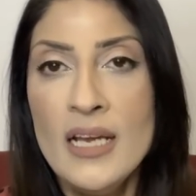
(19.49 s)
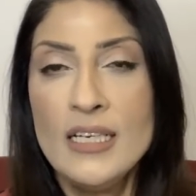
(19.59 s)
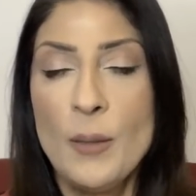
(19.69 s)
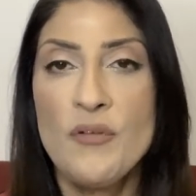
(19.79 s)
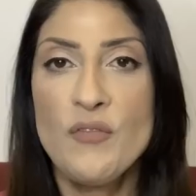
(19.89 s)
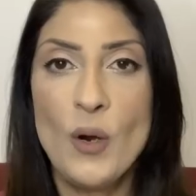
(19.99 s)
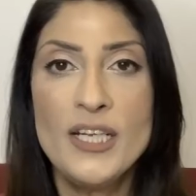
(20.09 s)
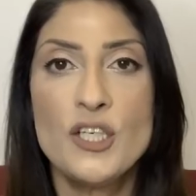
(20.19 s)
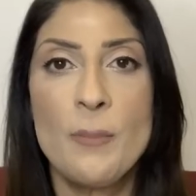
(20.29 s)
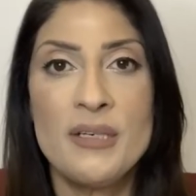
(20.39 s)
Now, before I
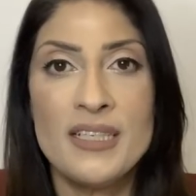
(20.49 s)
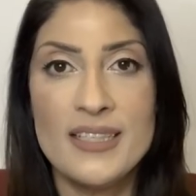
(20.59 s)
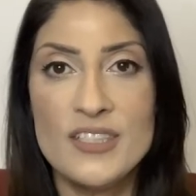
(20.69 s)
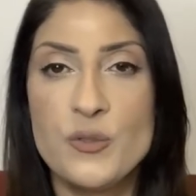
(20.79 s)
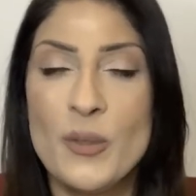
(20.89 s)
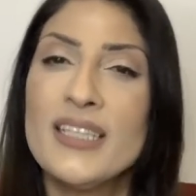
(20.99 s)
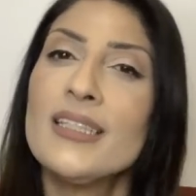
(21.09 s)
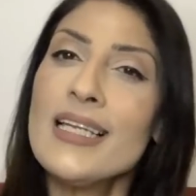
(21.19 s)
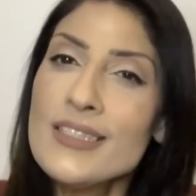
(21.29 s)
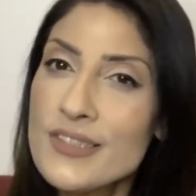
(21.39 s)
jump into this week,
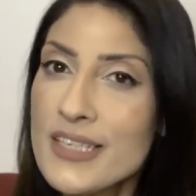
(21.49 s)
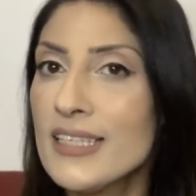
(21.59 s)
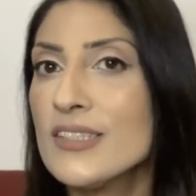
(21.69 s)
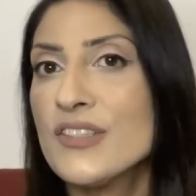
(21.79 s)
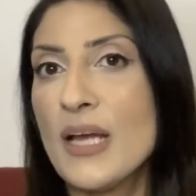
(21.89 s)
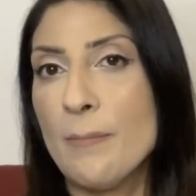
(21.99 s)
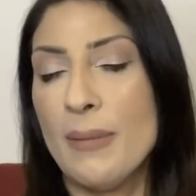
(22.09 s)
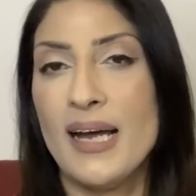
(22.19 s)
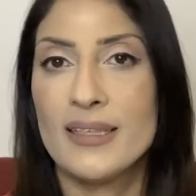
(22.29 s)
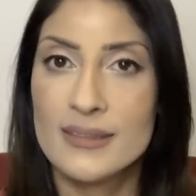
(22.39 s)
let's take a step
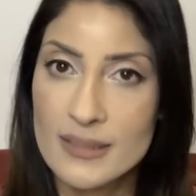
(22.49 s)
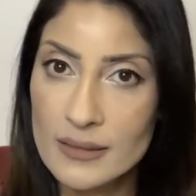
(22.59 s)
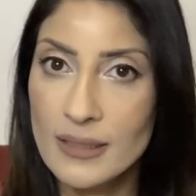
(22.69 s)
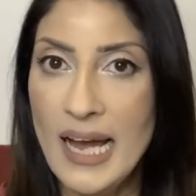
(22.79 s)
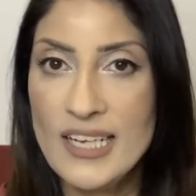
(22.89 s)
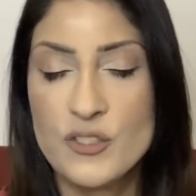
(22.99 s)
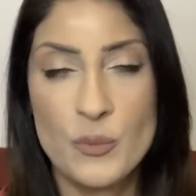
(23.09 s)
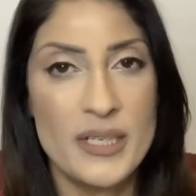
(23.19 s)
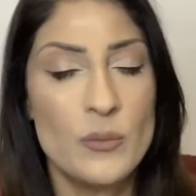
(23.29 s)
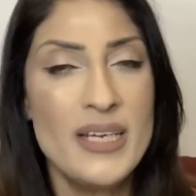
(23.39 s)
back to last
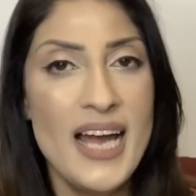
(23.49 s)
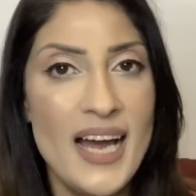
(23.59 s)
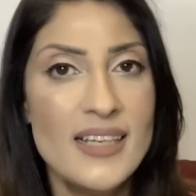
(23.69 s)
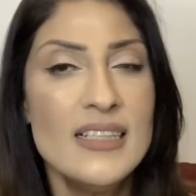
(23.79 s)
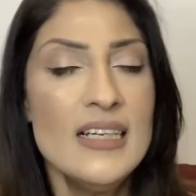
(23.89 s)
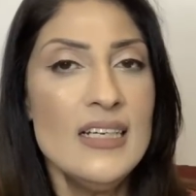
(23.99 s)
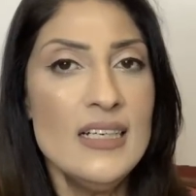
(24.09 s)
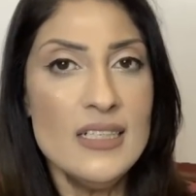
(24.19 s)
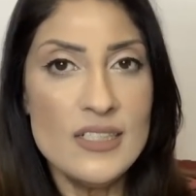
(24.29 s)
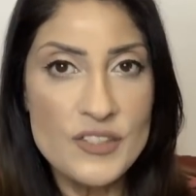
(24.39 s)
week. We had
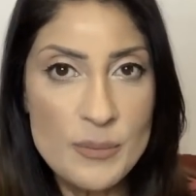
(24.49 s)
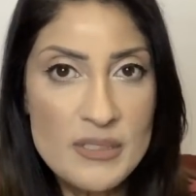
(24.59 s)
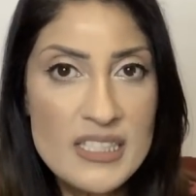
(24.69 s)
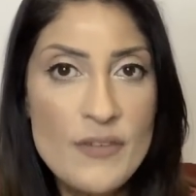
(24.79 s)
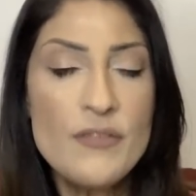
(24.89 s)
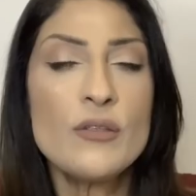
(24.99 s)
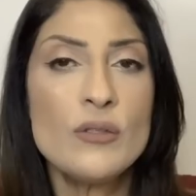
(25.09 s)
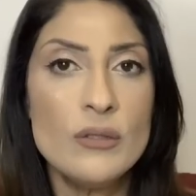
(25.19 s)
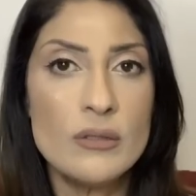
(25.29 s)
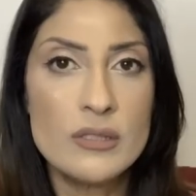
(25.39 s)
some
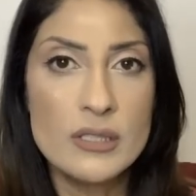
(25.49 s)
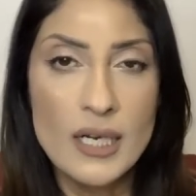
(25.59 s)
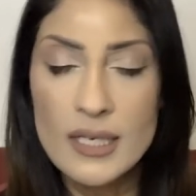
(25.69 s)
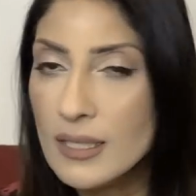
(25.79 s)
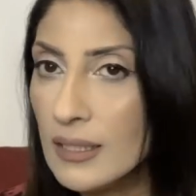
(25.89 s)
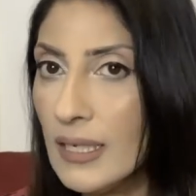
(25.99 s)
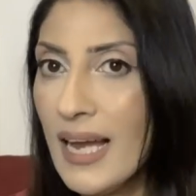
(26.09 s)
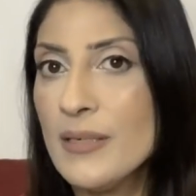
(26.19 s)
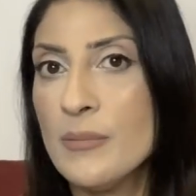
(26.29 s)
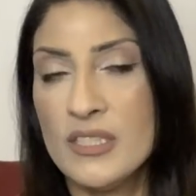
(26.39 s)
difficult uh,
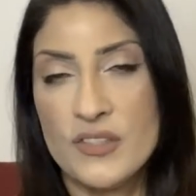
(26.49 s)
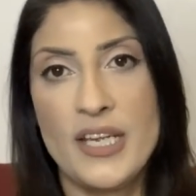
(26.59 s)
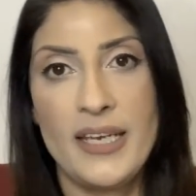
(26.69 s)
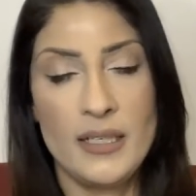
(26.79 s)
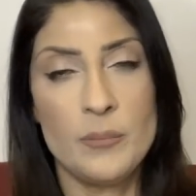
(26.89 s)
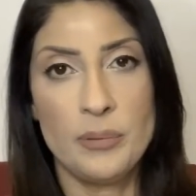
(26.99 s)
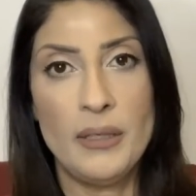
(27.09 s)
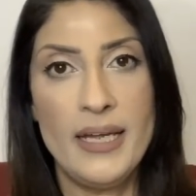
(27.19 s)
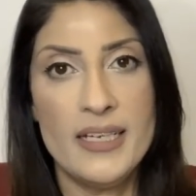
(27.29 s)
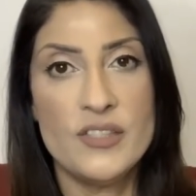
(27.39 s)
alignments taking
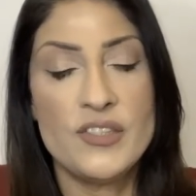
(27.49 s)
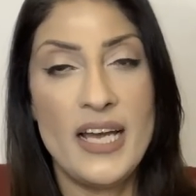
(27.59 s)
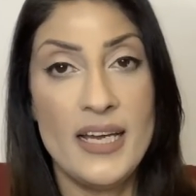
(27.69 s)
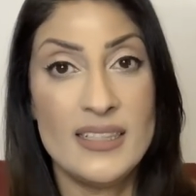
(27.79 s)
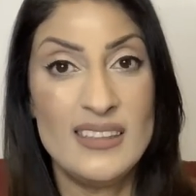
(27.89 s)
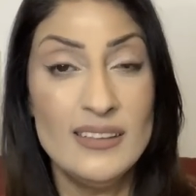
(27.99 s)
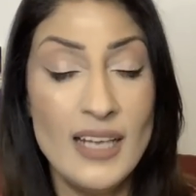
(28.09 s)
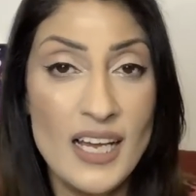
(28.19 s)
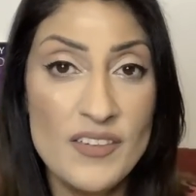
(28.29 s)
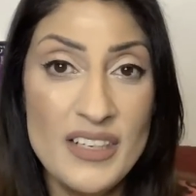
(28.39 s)
place, and a
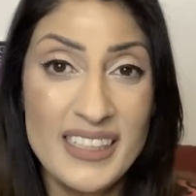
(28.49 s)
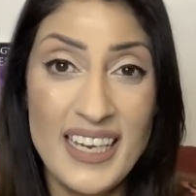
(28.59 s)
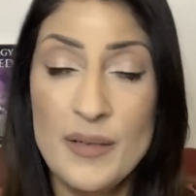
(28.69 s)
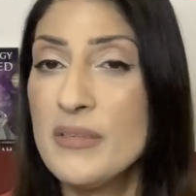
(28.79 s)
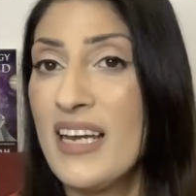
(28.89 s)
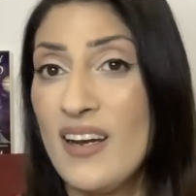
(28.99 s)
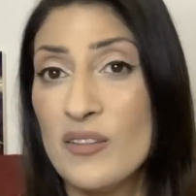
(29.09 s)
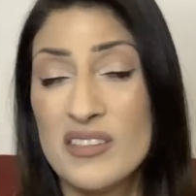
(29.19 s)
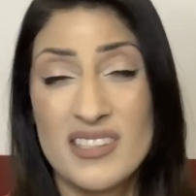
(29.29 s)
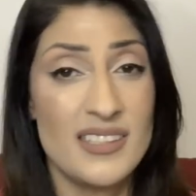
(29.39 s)
lot of it came
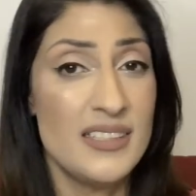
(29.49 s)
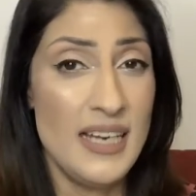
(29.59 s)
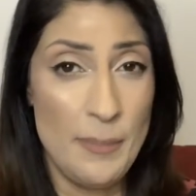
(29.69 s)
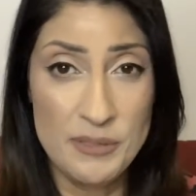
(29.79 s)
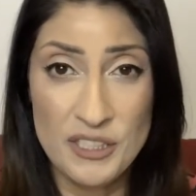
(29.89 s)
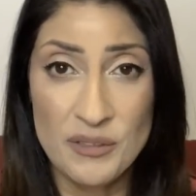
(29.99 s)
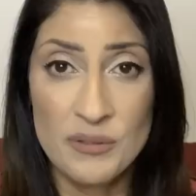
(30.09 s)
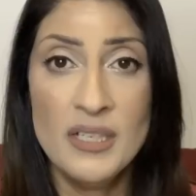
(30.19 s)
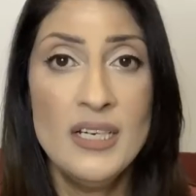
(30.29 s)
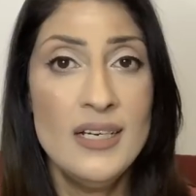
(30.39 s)
down to
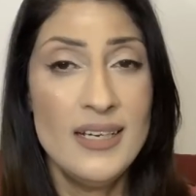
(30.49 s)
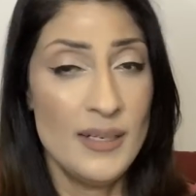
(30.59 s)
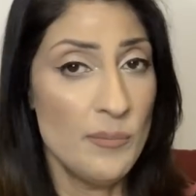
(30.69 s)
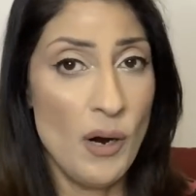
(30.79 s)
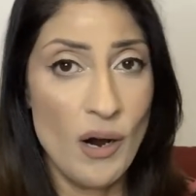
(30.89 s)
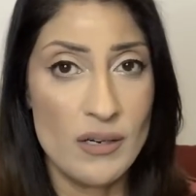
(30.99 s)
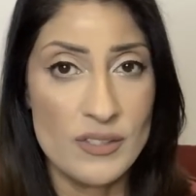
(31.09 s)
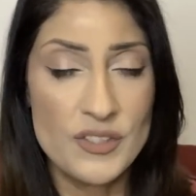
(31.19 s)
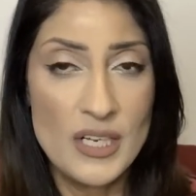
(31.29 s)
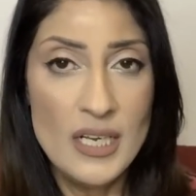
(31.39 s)
Neptune and Mars.